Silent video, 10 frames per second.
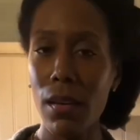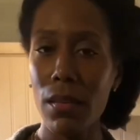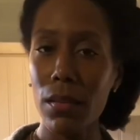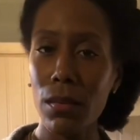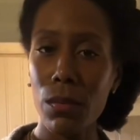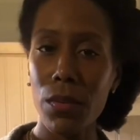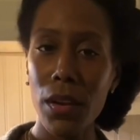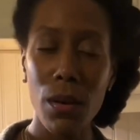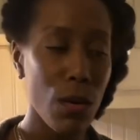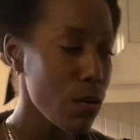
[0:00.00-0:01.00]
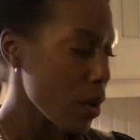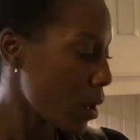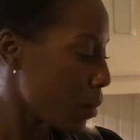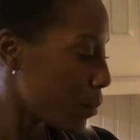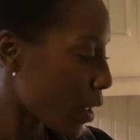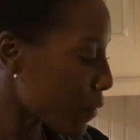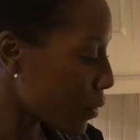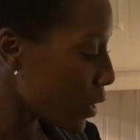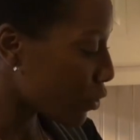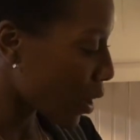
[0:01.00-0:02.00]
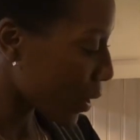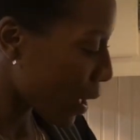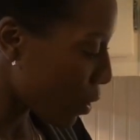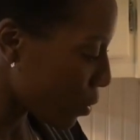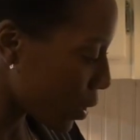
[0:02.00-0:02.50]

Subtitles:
this little video. definitely check out